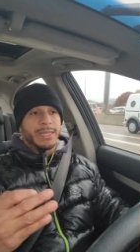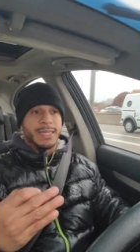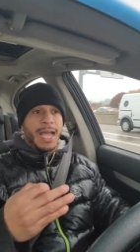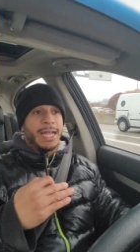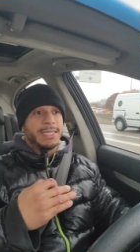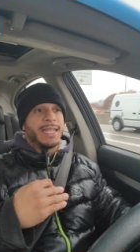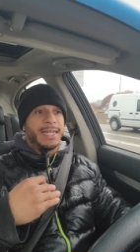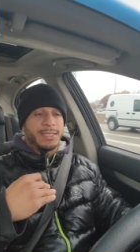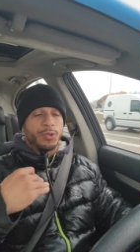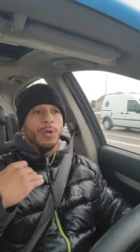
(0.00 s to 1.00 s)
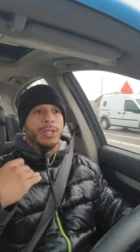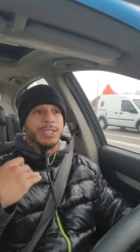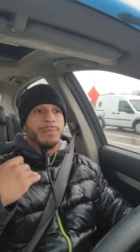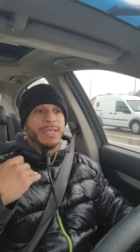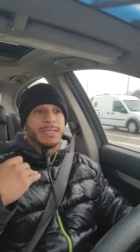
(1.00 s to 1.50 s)
that that's going
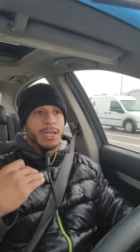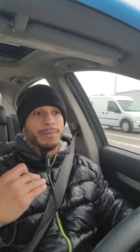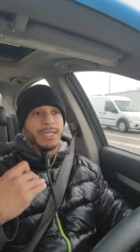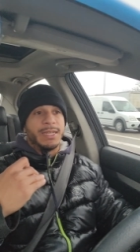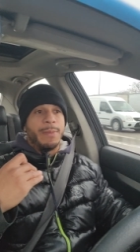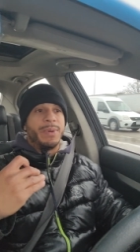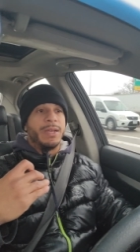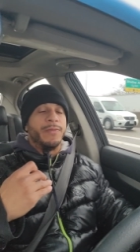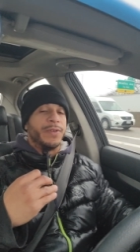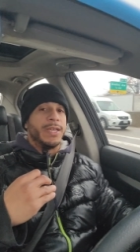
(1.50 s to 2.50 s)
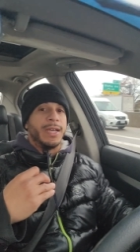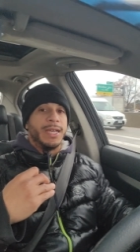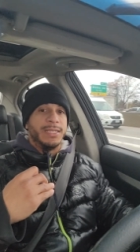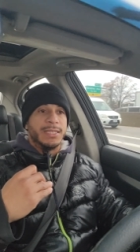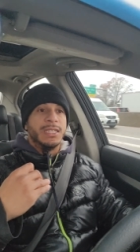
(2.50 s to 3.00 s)
to be something that
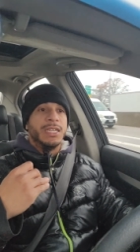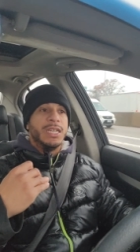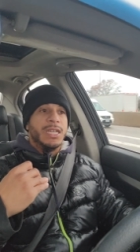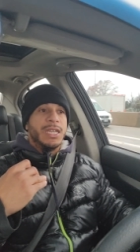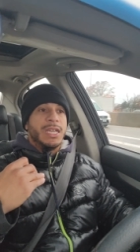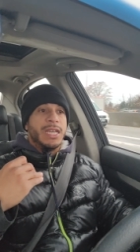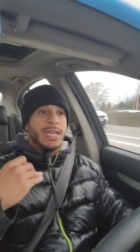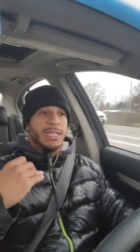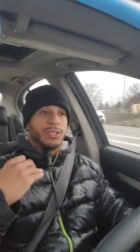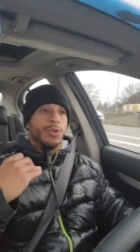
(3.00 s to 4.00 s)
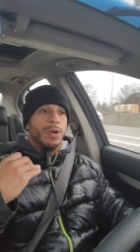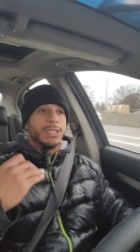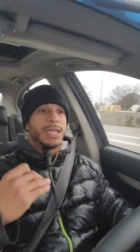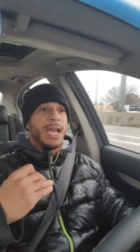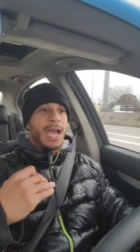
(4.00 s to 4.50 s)
Benavidez is going
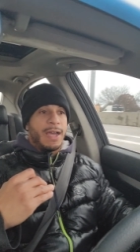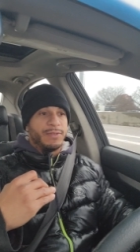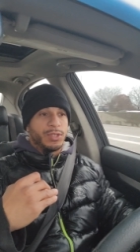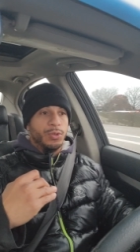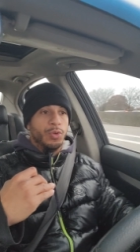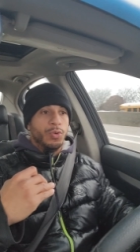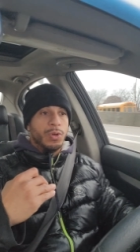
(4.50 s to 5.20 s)
to have to